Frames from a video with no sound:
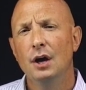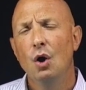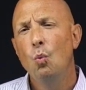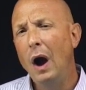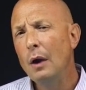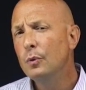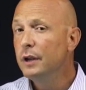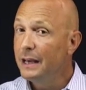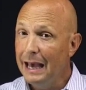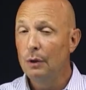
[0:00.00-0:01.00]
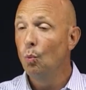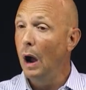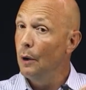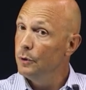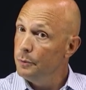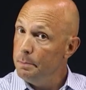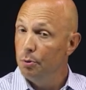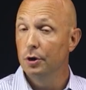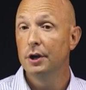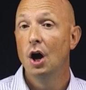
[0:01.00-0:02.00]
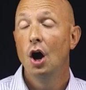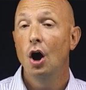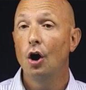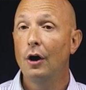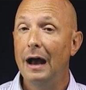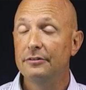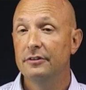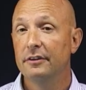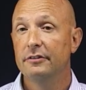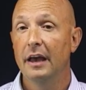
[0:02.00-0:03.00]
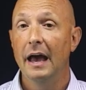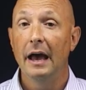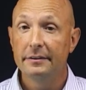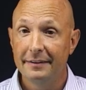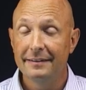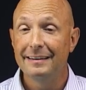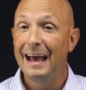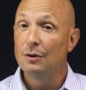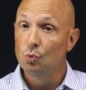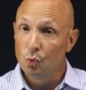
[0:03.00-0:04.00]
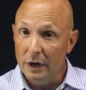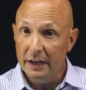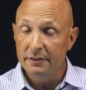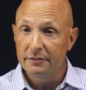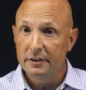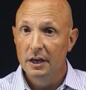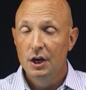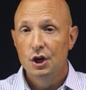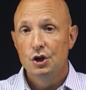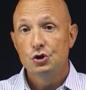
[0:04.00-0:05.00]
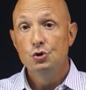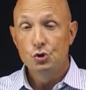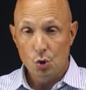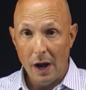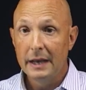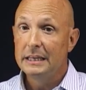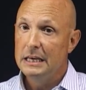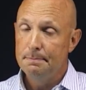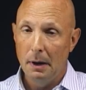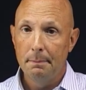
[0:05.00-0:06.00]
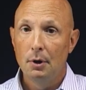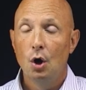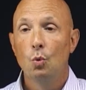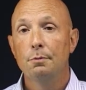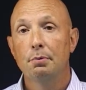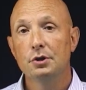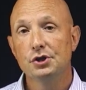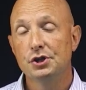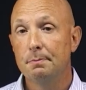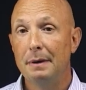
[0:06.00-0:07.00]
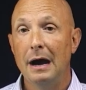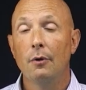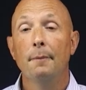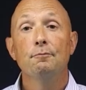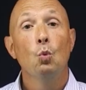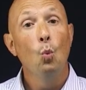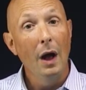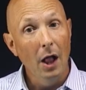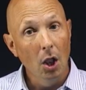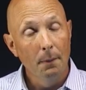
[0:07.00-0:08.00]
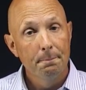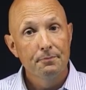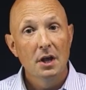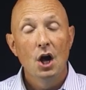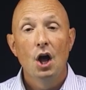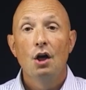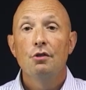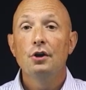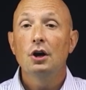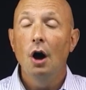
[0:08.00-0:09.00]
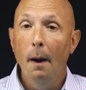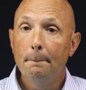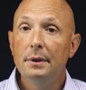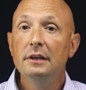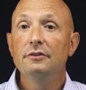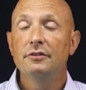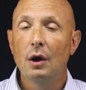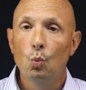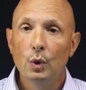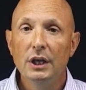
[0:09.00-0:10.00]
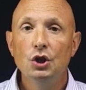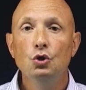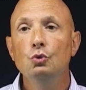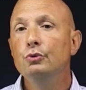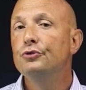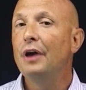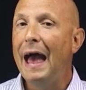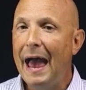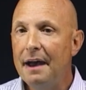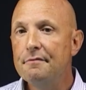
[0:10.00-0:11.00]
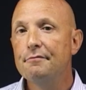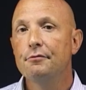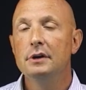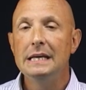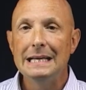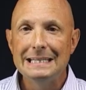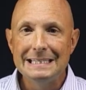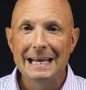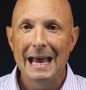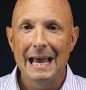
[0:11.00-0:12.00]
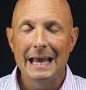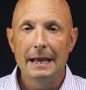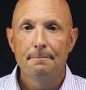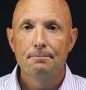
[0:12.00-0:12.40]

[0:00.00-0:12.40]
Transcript: Why would we put our assets at risk to try and keep up with purchasing power? Well, the companies that we use every day,